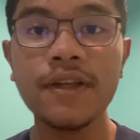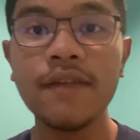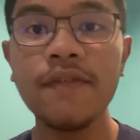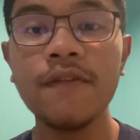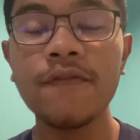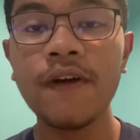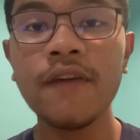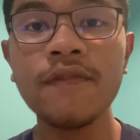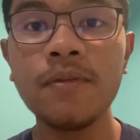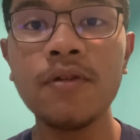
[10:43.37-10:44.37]
giving
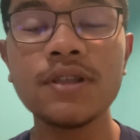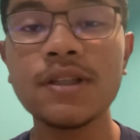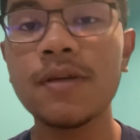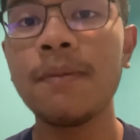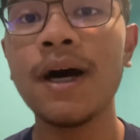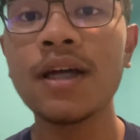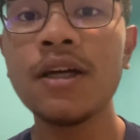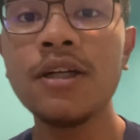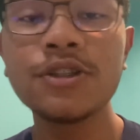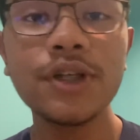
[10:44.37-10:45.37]
5 blows in the back,
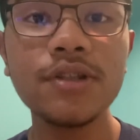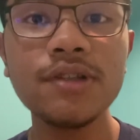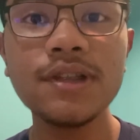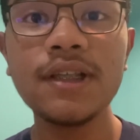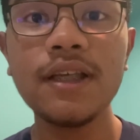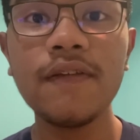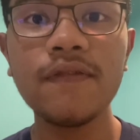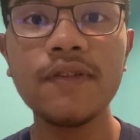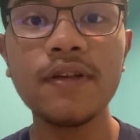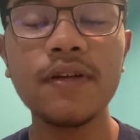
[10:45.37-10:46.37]
try to see if
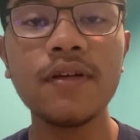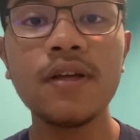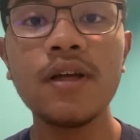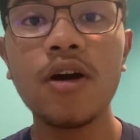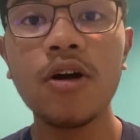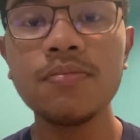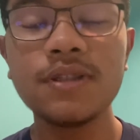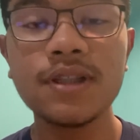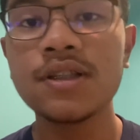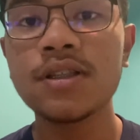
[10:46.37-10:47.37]
the
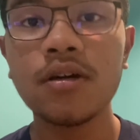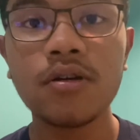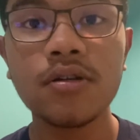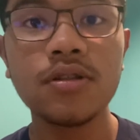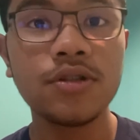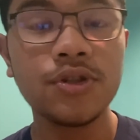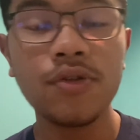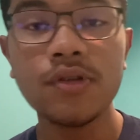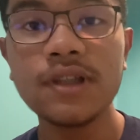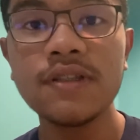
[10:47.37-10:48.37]
object stuck on the
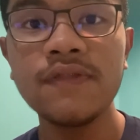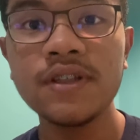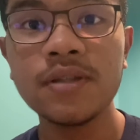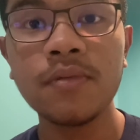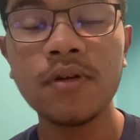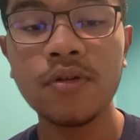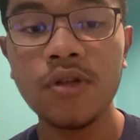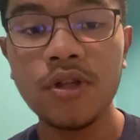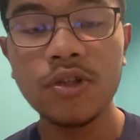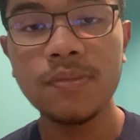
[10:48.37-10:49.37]
throat is visible
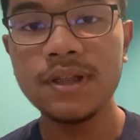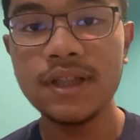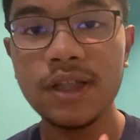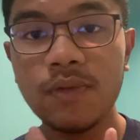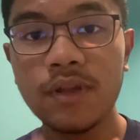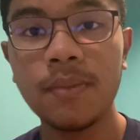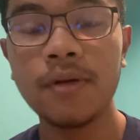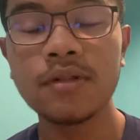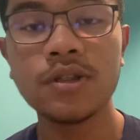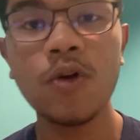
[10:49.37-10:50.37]
to be seen when the
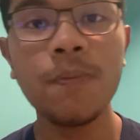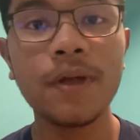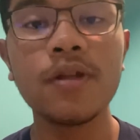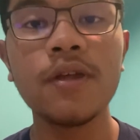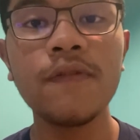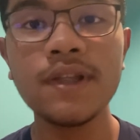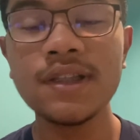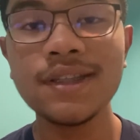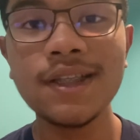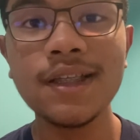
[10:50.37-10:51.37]
mouth is open. If it
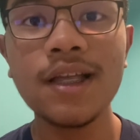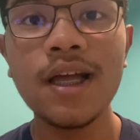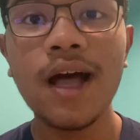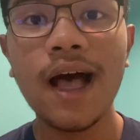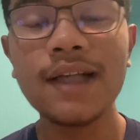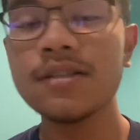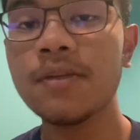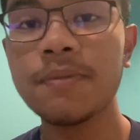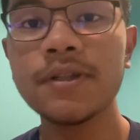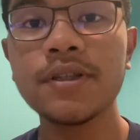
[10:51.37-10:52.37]
is seen, ask the
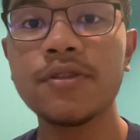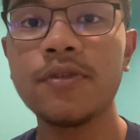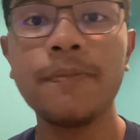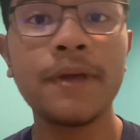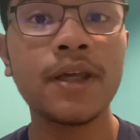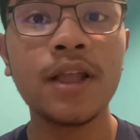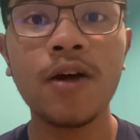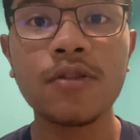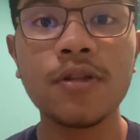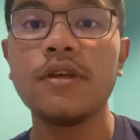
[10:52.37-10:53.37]
person to pick it
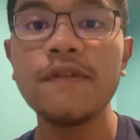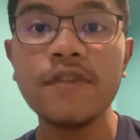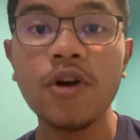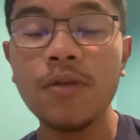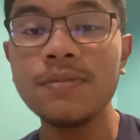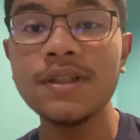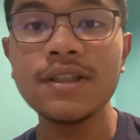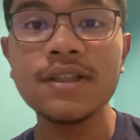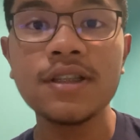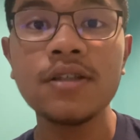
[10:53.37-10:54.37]
out. If the object
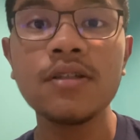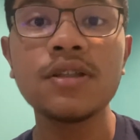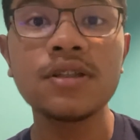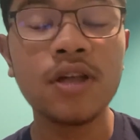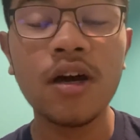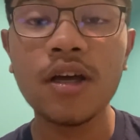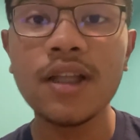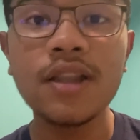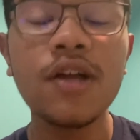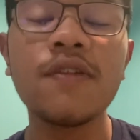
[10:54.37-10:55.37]
is still stuck
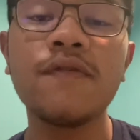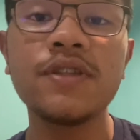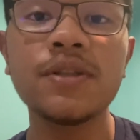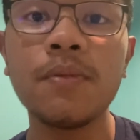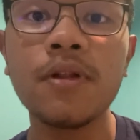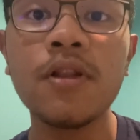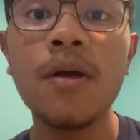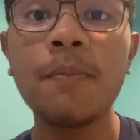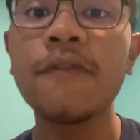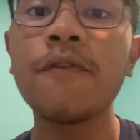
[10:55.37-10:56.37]
and not visible,
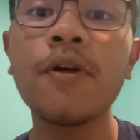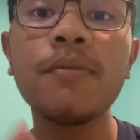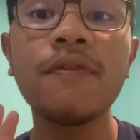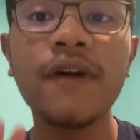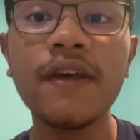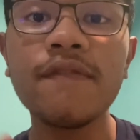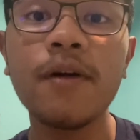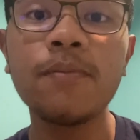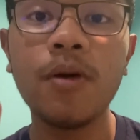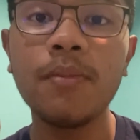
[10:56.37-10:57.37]
perform 5
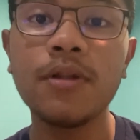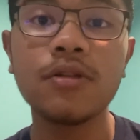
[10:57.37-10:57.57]
abdominal